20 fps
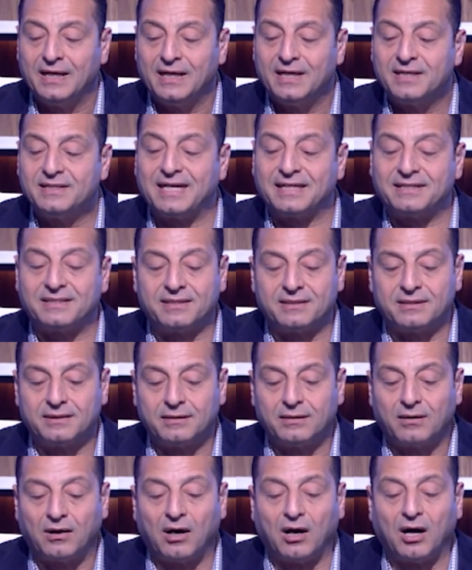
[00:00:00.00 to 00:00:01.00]
that
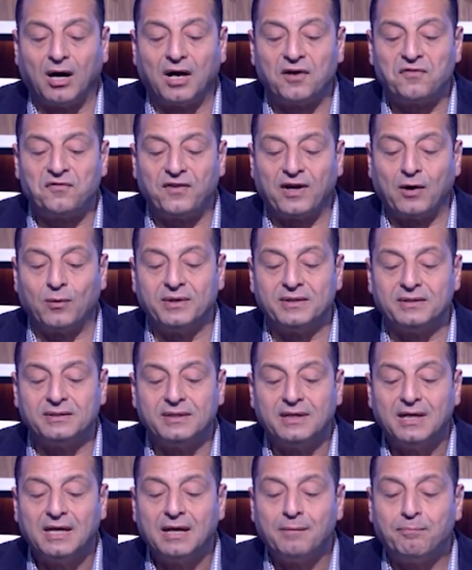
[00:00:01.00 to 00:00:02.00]
are found
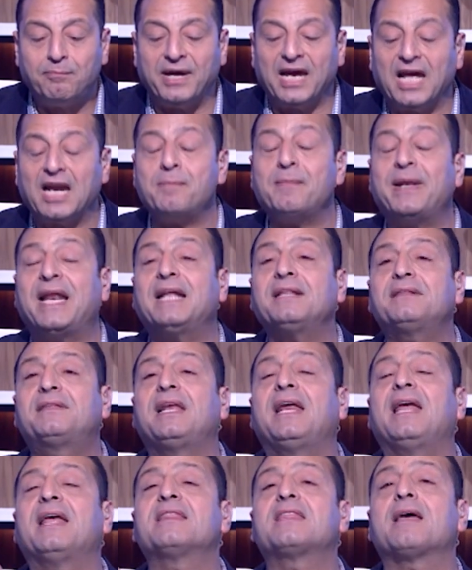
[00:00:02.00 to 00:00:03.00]

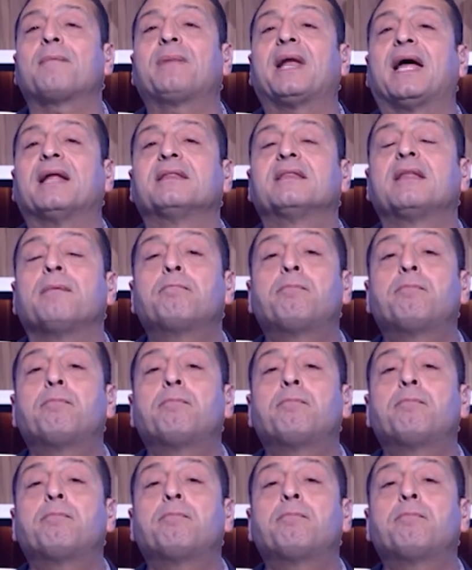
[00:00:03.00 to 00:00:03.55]
permanently in the plant?